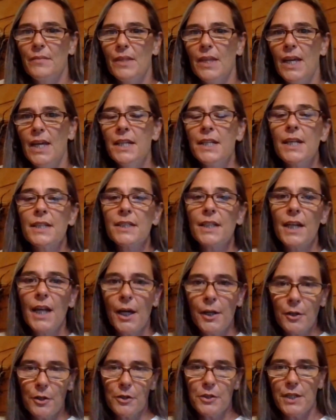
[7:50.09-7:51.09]
and doesn't
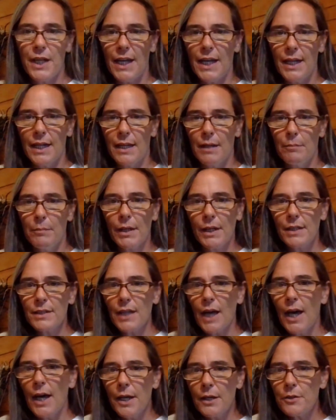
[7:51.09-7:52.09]
understand it because
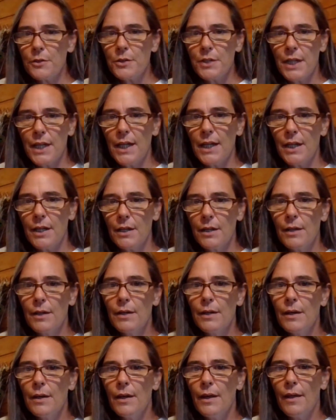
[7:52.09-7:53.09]
I understand
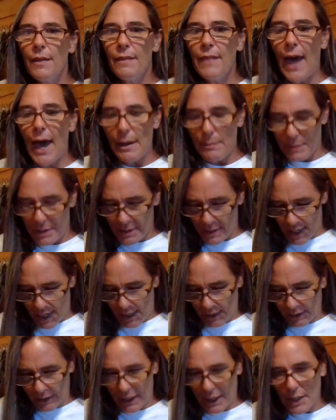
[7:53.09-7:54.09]
that
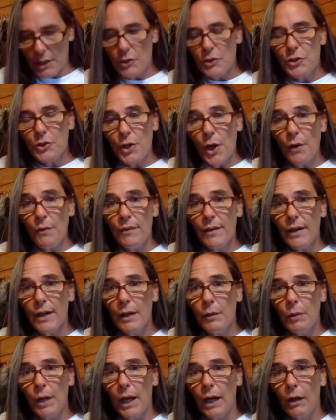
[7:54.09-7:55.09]
mentality so very
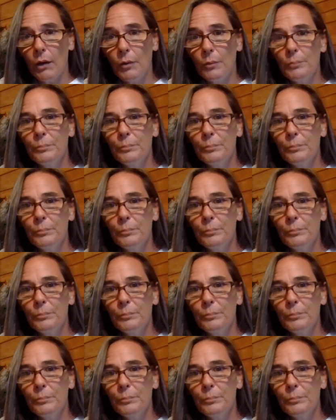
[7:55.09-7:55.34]
well.